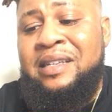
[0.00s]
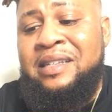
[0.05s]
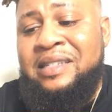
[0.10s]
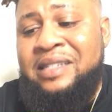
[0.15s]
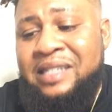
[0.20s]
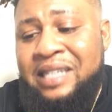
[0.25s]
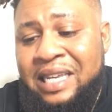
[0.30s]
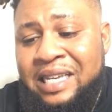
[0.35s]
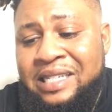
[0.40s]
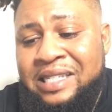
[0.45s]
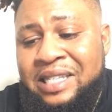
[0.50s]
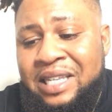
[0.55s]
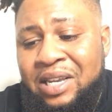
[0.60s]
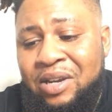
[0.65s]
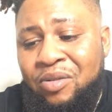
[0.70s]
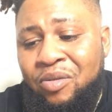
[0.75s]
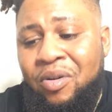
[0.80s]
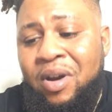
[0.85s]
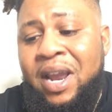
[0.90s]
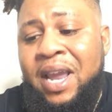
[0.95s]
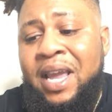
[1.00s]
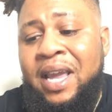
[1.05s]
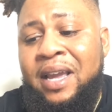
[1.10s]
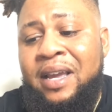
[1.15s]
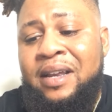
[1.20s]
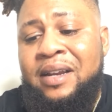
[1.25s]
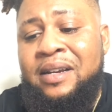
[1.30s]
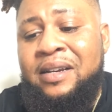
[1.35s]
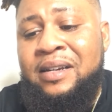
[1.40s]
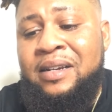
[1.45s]
60 grand.
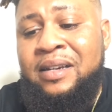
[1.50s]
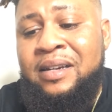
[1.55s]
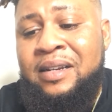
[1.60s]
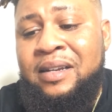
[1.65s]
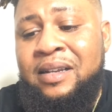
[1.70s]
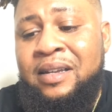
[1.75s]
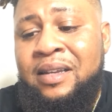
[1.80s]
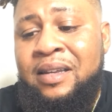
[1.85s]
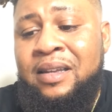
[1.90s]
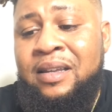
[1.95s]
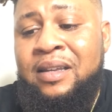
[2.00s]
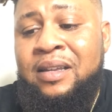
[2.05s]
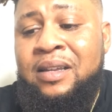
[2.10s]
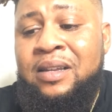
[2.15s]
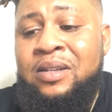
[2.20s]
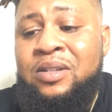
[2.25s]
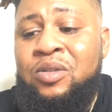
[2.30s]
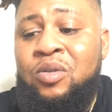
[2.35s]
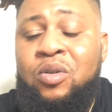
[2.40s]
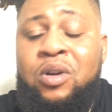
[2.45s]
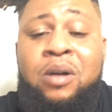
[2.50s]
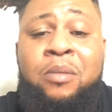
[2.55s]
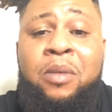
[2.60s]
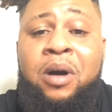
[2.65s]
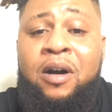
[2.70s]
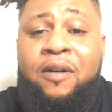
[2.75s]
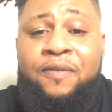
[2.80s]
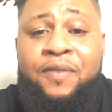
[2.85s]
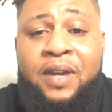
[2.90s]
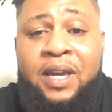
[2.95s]
So come
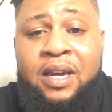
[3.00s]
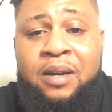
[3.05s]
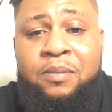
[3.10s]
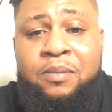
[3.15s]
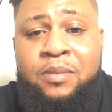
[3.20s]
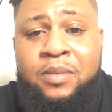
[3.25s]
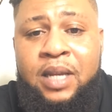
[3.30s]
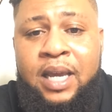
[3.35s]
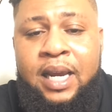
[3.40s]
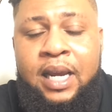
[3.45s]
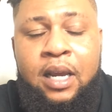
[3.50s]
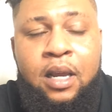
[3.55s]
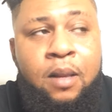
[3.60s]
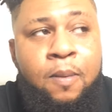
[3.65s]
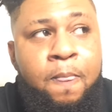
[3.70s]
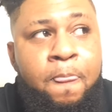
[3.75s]
on, fam. Like,